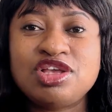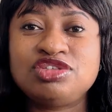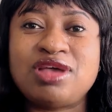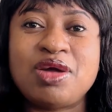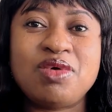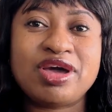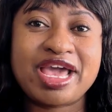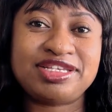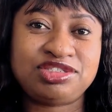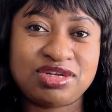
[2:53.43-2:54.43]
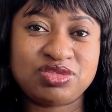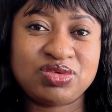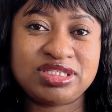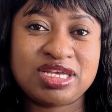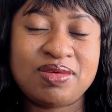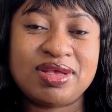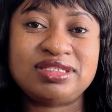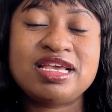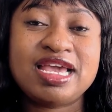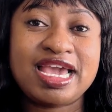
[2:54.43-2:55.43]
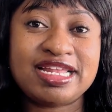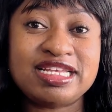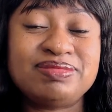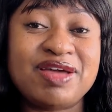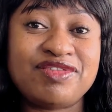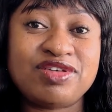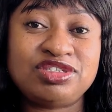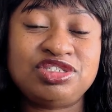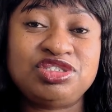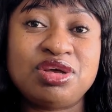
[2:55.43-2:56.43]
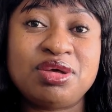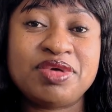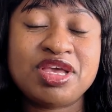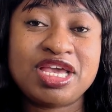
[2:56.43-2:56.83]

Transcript: So I work extra 20 hours. And this is my first job.